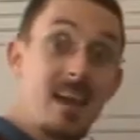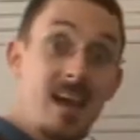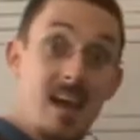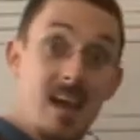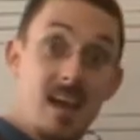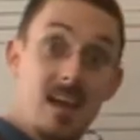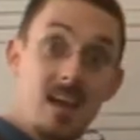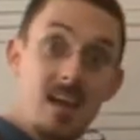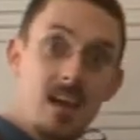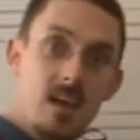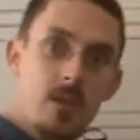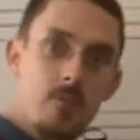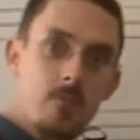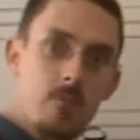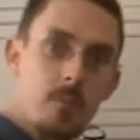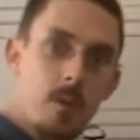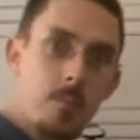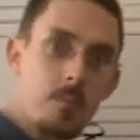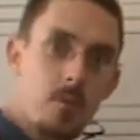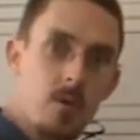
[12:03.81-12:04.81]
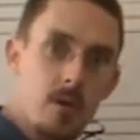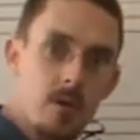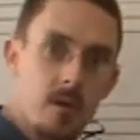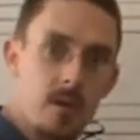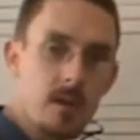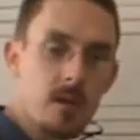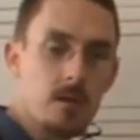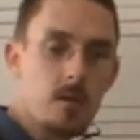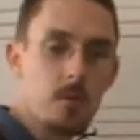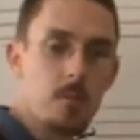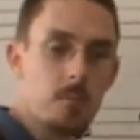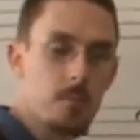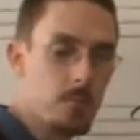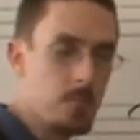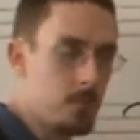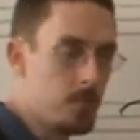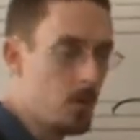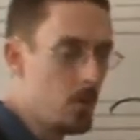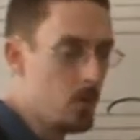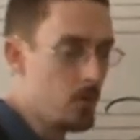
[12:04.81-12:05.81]
And remember, in
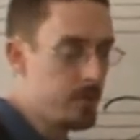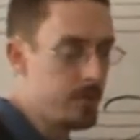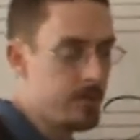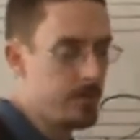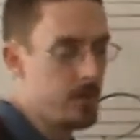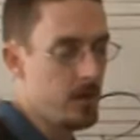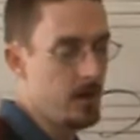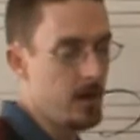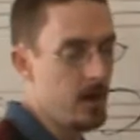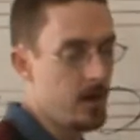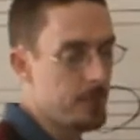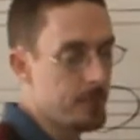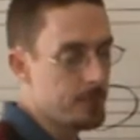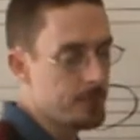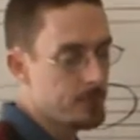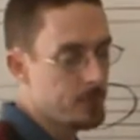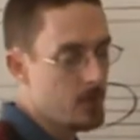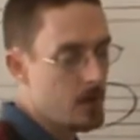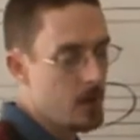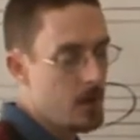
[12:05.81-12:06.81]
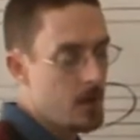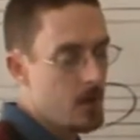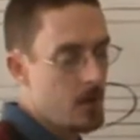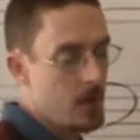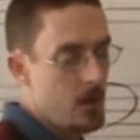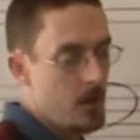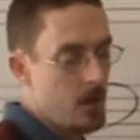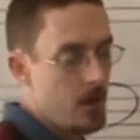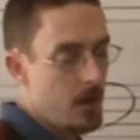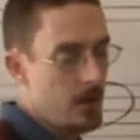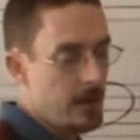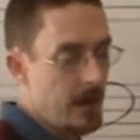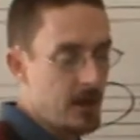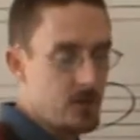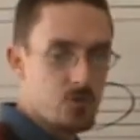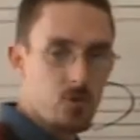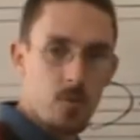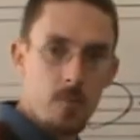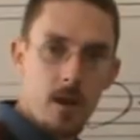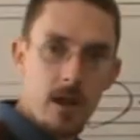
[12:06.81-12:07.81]
both a
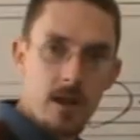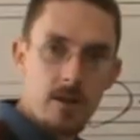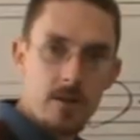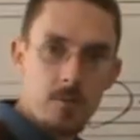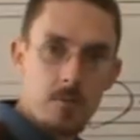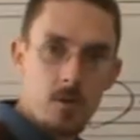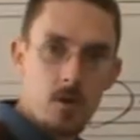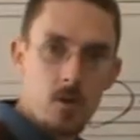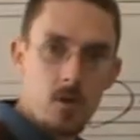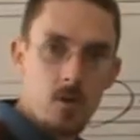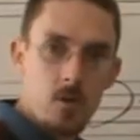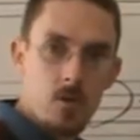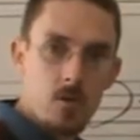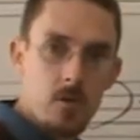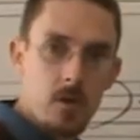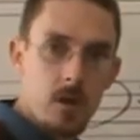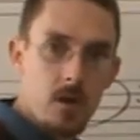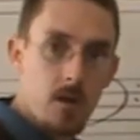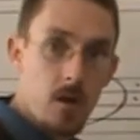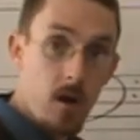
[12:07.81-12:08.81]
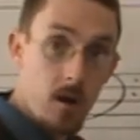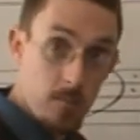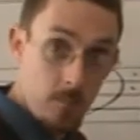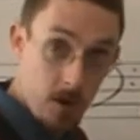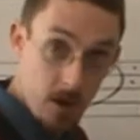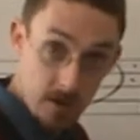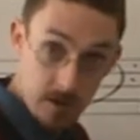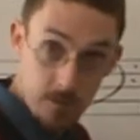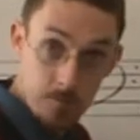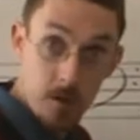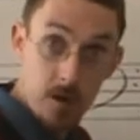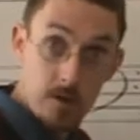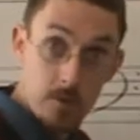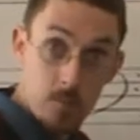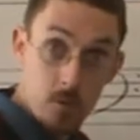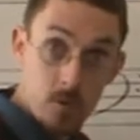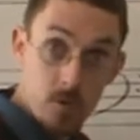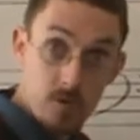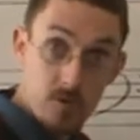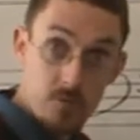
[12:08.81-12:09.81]
natural minor mode, harmonic minor
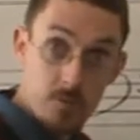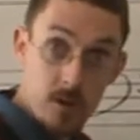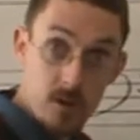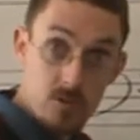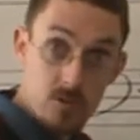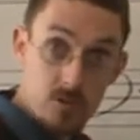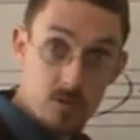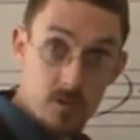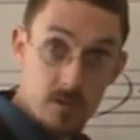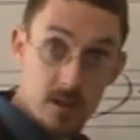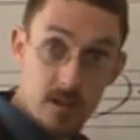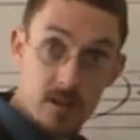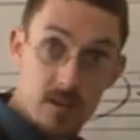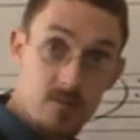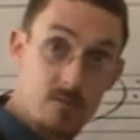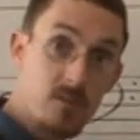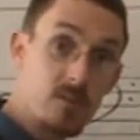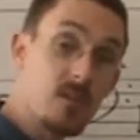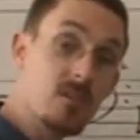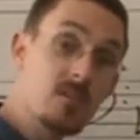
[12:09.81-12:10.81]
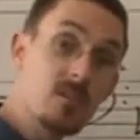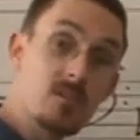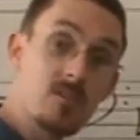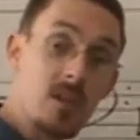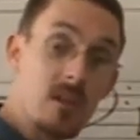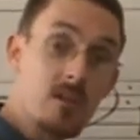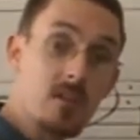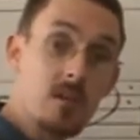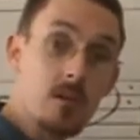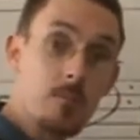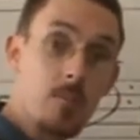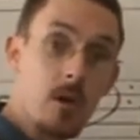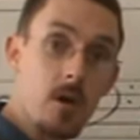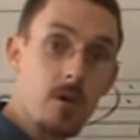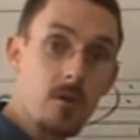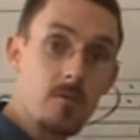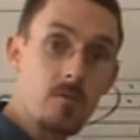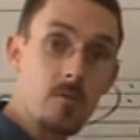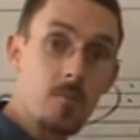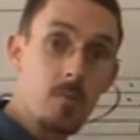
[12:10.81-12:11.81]
mode especially, and even the descending
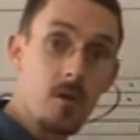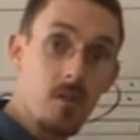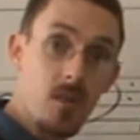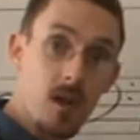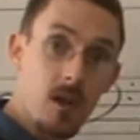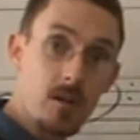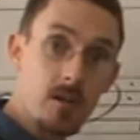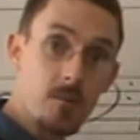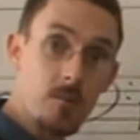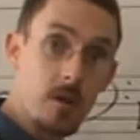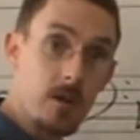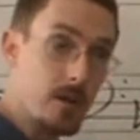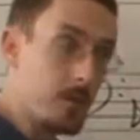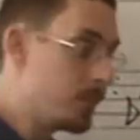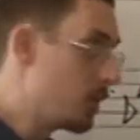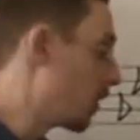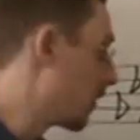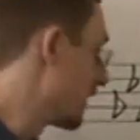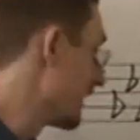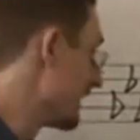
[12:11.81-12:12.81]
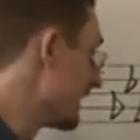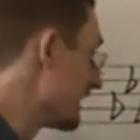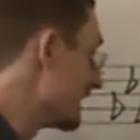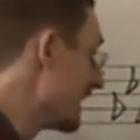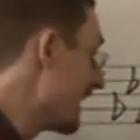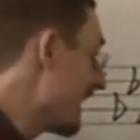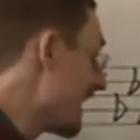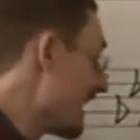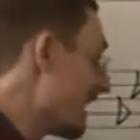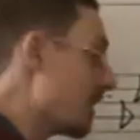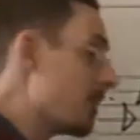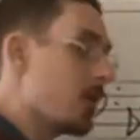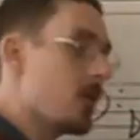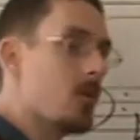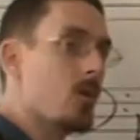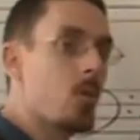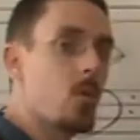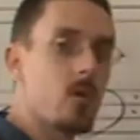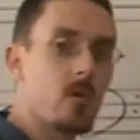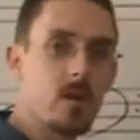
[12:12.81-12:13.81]
part of melodic minor mode, le, the
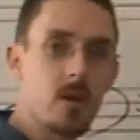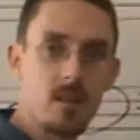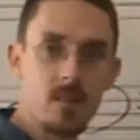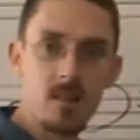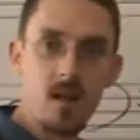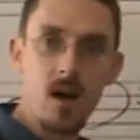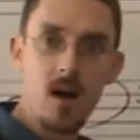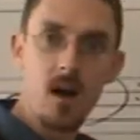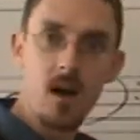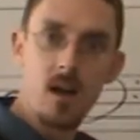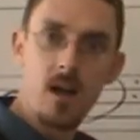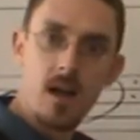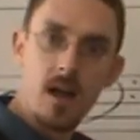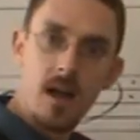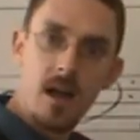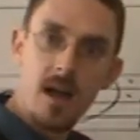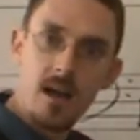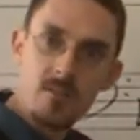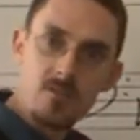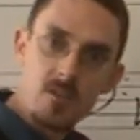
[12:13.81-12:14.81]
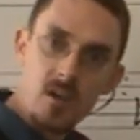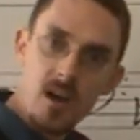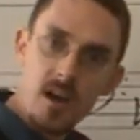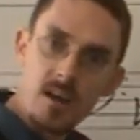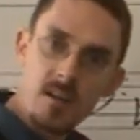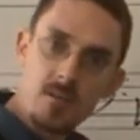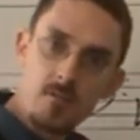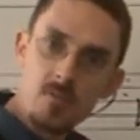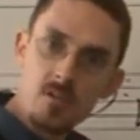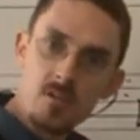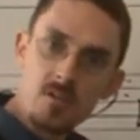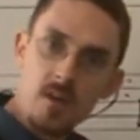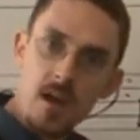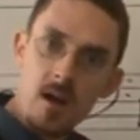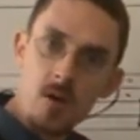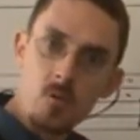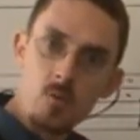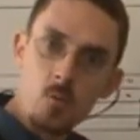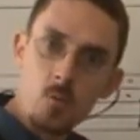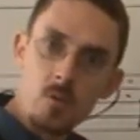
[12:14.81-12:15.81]
lowered la, has kind of a
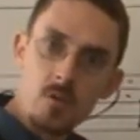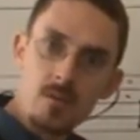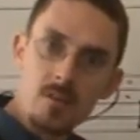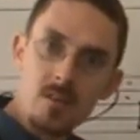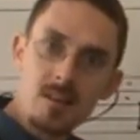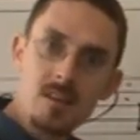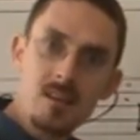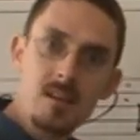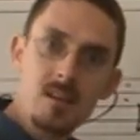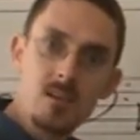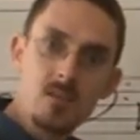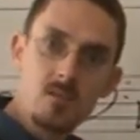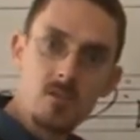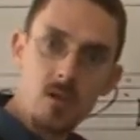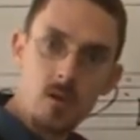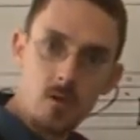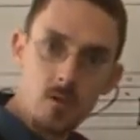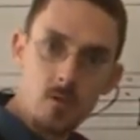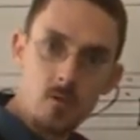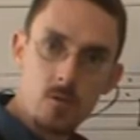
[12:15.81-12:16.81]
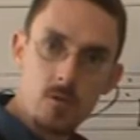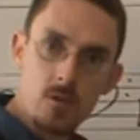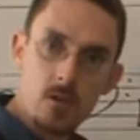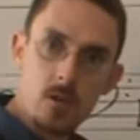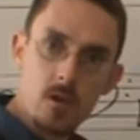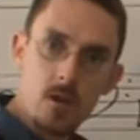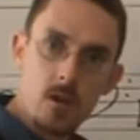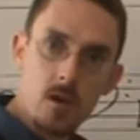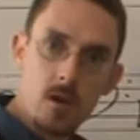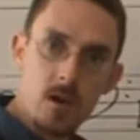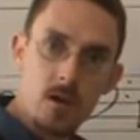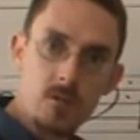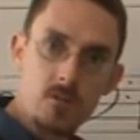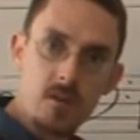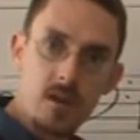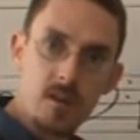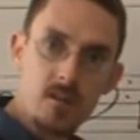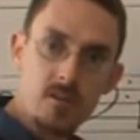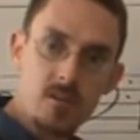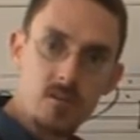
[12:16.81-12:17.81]
downward leading tone
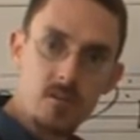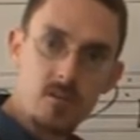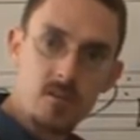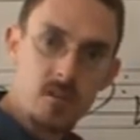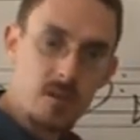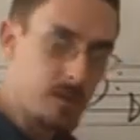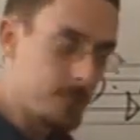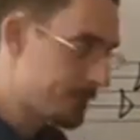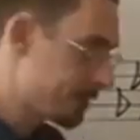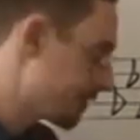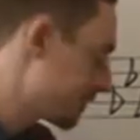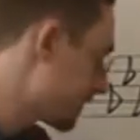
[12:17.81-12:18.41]
tendency.